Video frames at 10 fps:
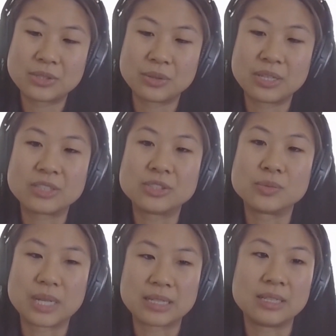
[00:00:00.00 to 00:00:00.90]
so they're
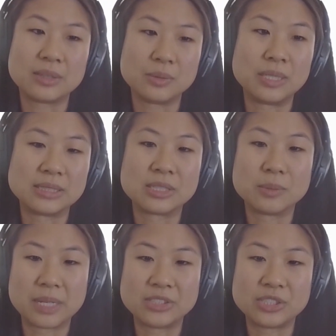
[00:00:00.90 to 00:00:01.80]
directly the ones that
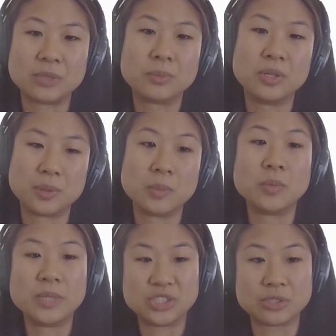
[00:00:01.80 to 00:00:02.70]
are managing the program
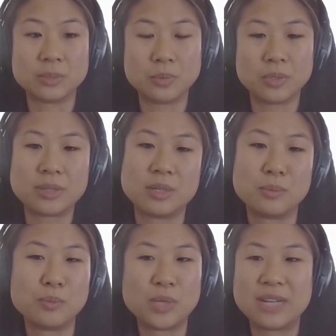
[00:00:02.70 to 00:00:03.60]
when we just support
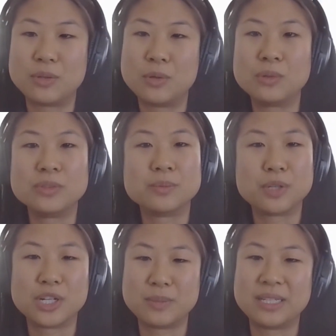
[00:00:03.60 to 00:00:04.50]
them. We have a whole
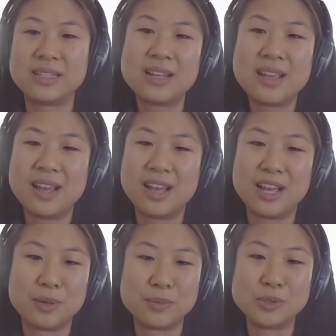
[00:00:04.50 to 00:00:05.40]
department
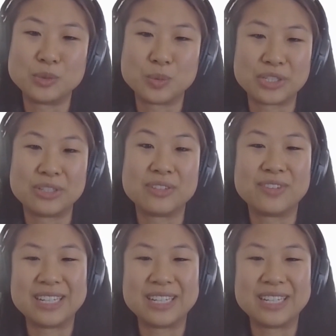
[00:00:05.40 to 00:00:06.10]
who's working on the